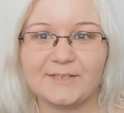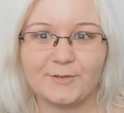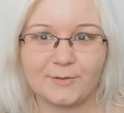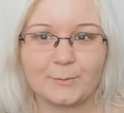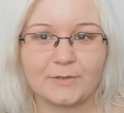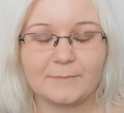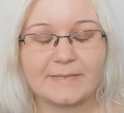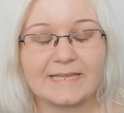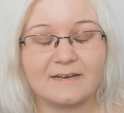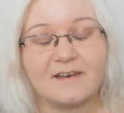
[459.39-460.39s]
you don't want to
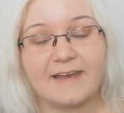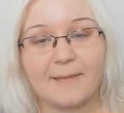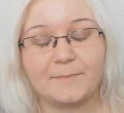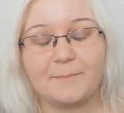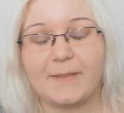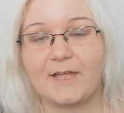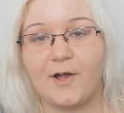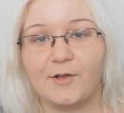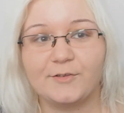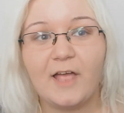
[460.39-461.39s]
be in debt
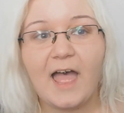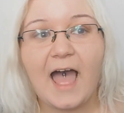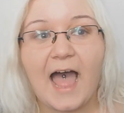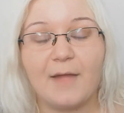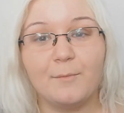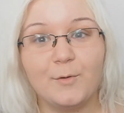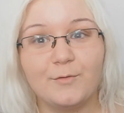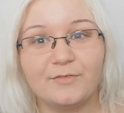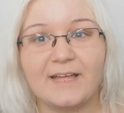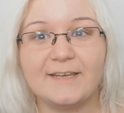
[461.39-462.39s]
because I
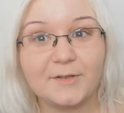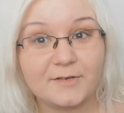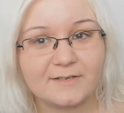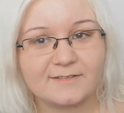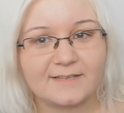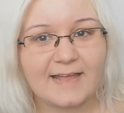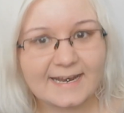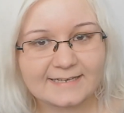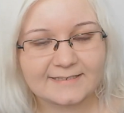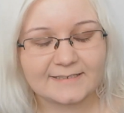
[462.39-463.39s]
moved and you didn't say
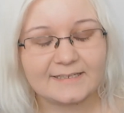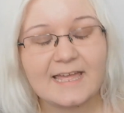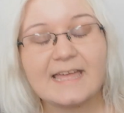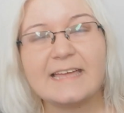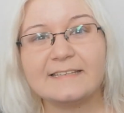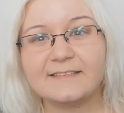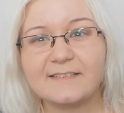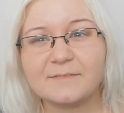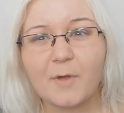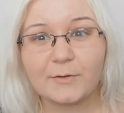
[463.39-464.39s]
anything. This
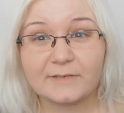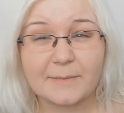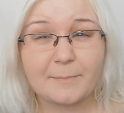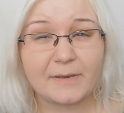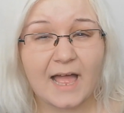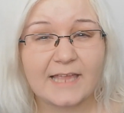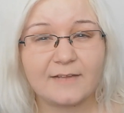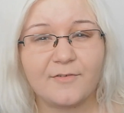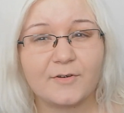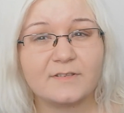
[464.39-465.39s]
is mostly applying
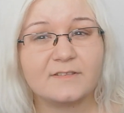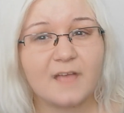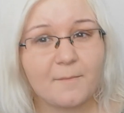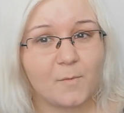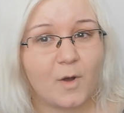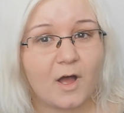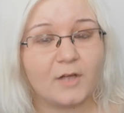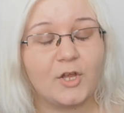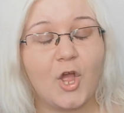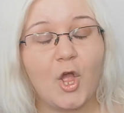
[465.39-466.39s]
for
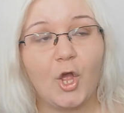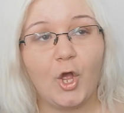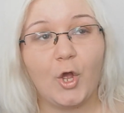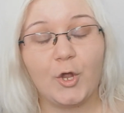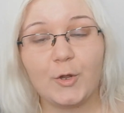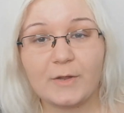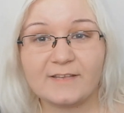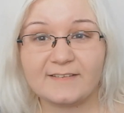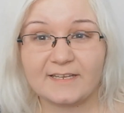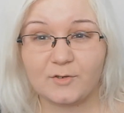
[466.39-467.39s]
someone who
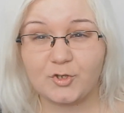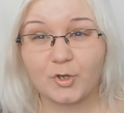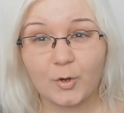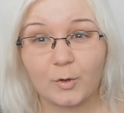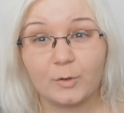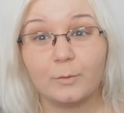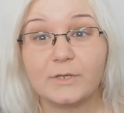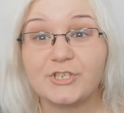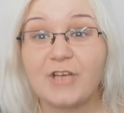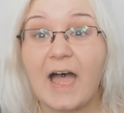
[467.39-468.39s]
is in a school,
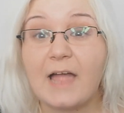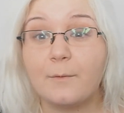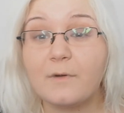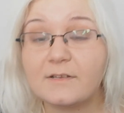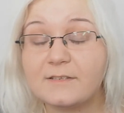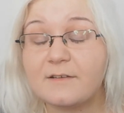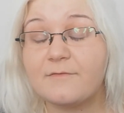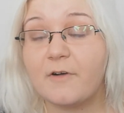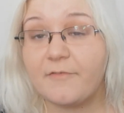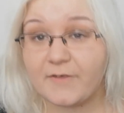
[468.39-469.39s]
which I was
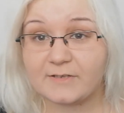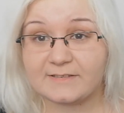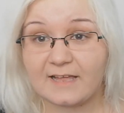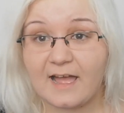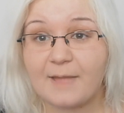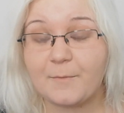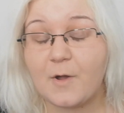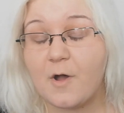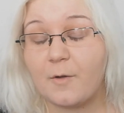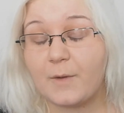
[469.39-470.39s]
for first time
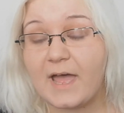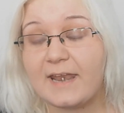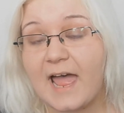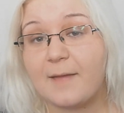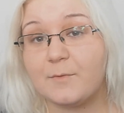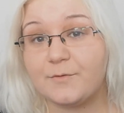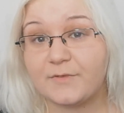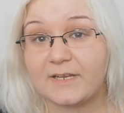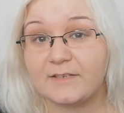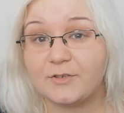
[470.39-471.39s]
when I moved
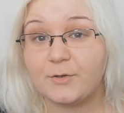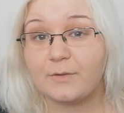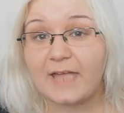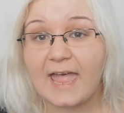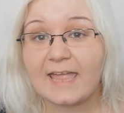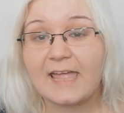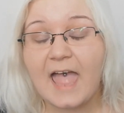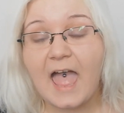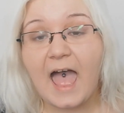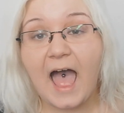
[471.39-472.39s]
into UK.
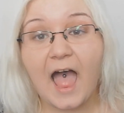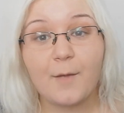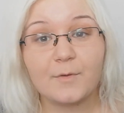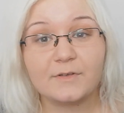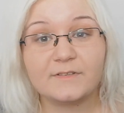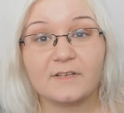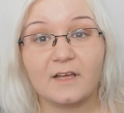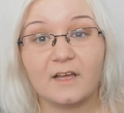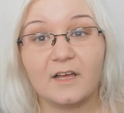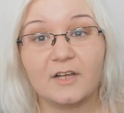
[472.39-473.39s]
I was
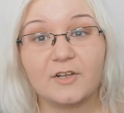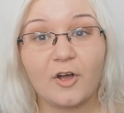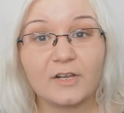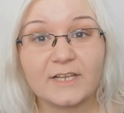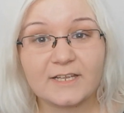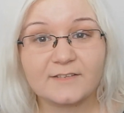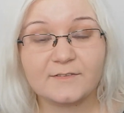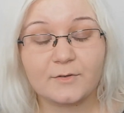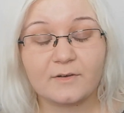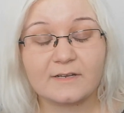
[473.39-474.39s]
a college
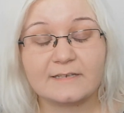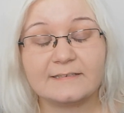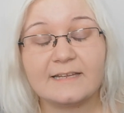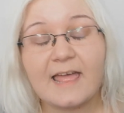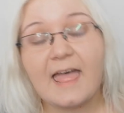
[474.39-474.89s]
student